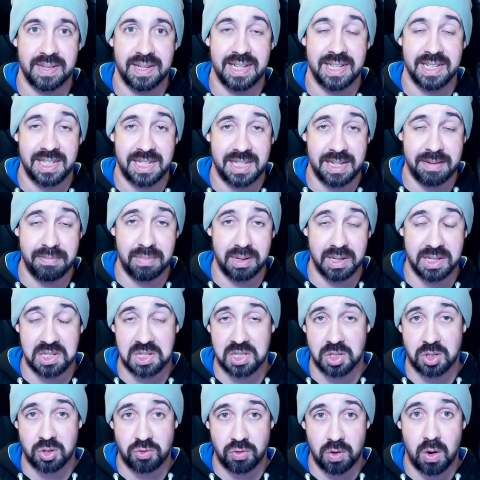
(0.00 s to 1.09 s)
His symbol is the
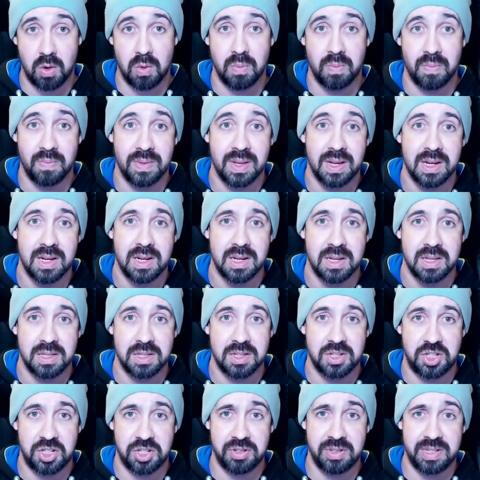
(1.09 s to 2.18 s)
scroll. The
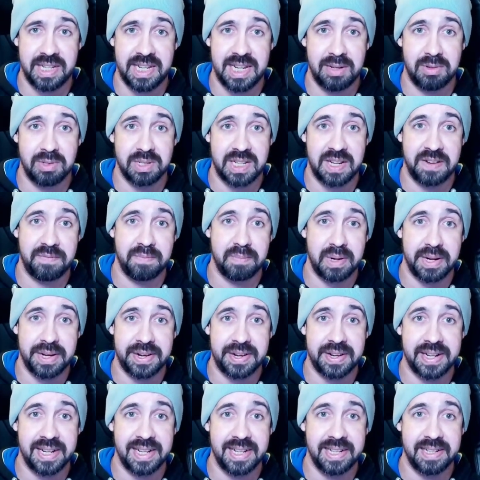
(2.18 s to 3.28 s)
duty he was given by
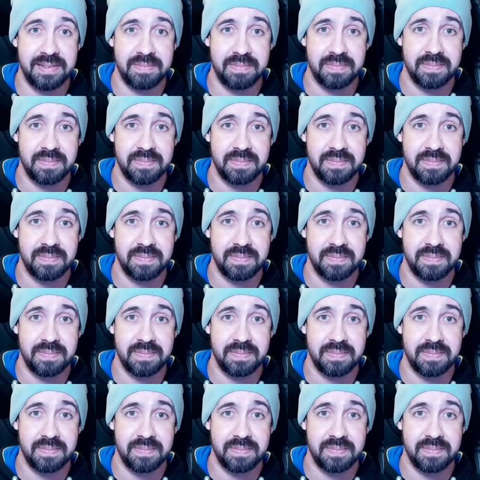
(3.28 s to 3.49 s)
Hydaelyn?